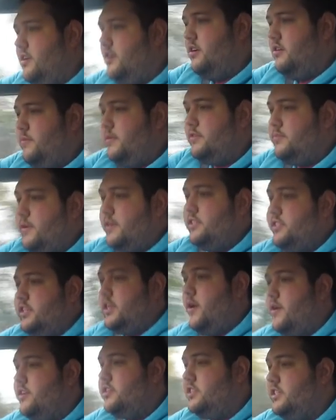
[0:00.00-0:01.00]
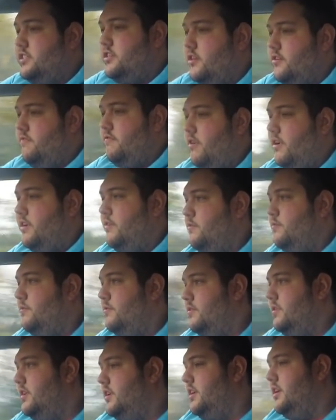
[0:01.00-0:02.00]
Which way is she going? Is she turning right, or...?
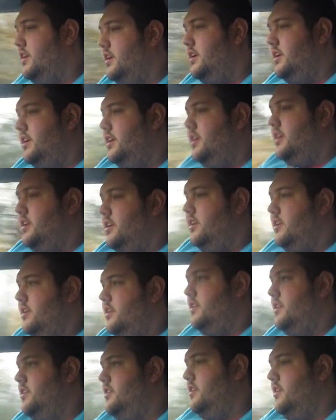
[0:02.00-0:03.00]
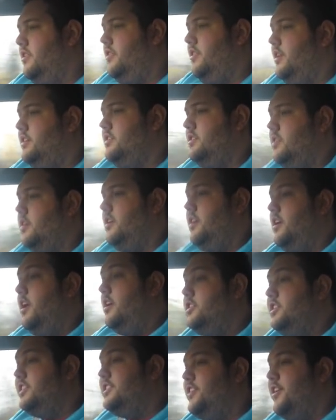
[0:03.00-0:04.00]
I think
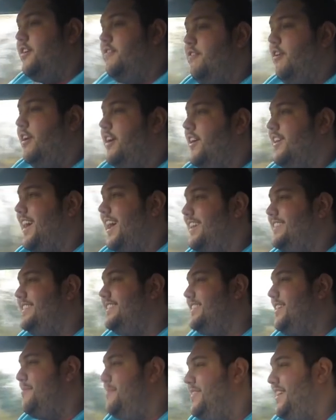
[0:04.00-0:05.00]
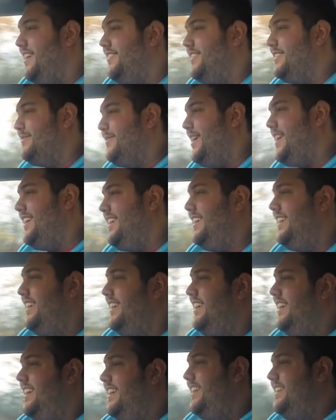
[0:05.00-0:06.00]
she's turning right. Okay, she's coming down this way.
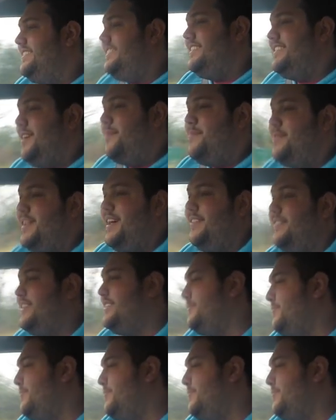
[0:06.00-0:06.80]
She's coming down this